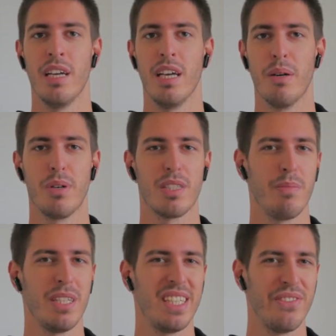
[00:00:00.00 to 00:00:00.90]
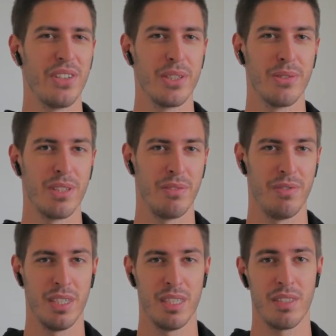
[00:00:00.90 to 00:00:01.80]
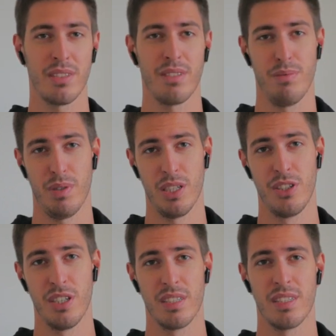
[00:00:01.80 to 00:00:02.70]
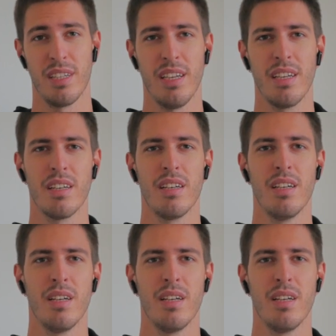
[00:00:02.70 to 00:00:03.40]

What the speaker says: it was a bit difficult at first, adjusting,